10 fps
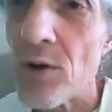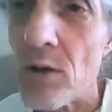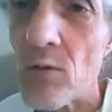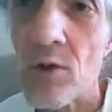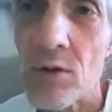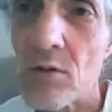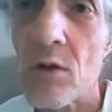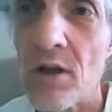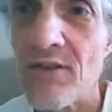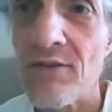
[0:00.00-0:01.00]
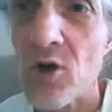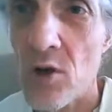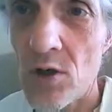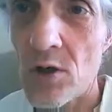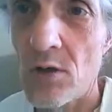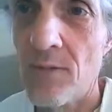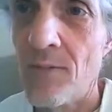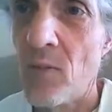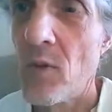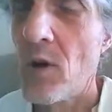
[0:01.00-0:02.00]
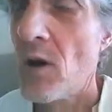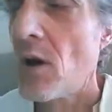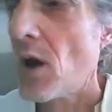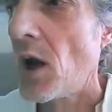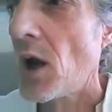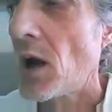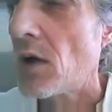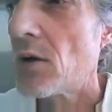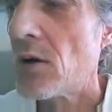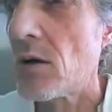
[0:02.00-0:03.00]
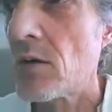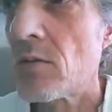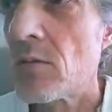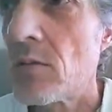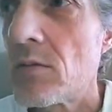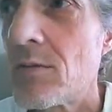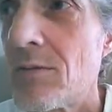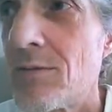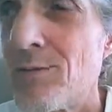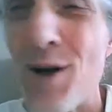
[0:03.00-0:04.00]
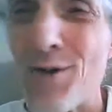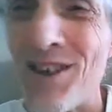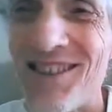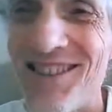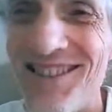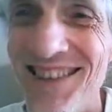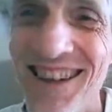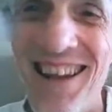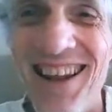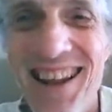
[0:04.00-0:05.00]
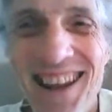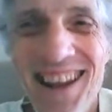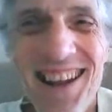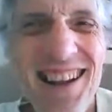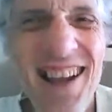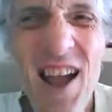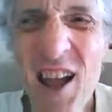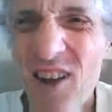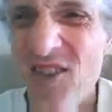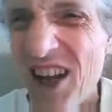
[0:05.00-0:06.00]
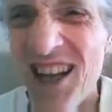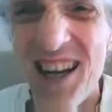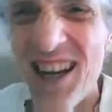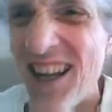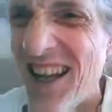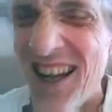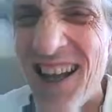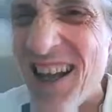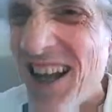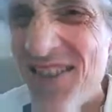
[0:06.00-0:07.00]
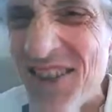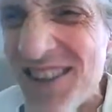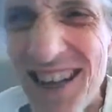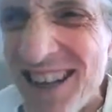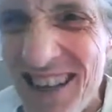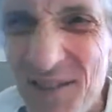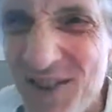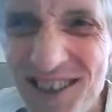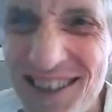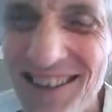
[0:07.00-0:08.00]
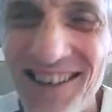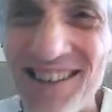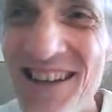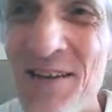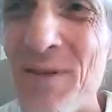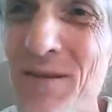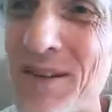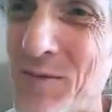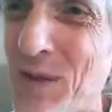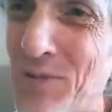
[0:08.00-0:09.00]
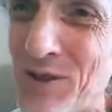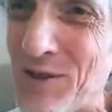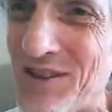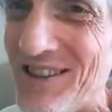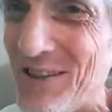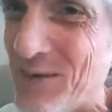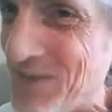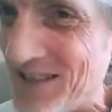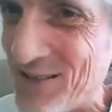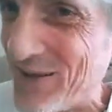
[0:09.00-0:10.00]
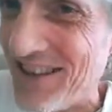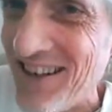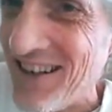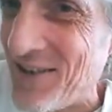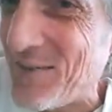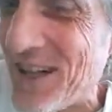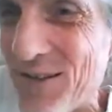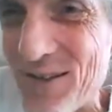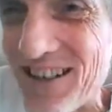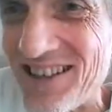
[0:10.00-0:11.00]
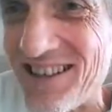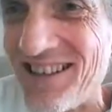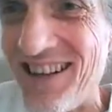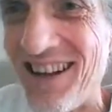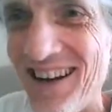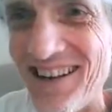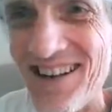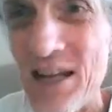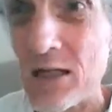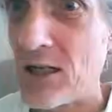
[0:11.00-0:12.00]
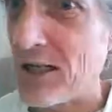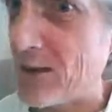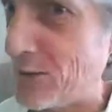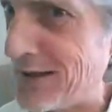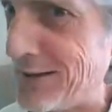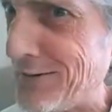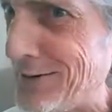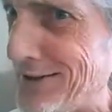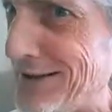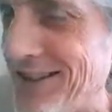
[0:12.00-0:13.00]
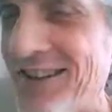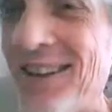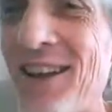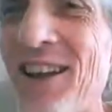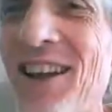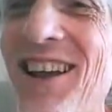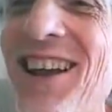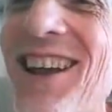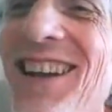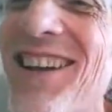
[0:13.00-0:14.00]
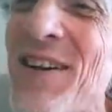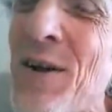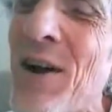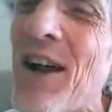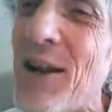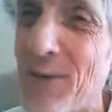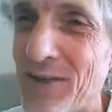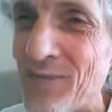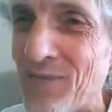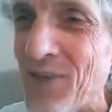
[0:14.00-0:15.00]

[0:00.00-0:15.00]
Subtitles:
with it with a certain level of caution and moderation. Oh my God, I've never liked that word. Maybe because people used it too much in my direction, and I didn't like the way they were using it. Anyway,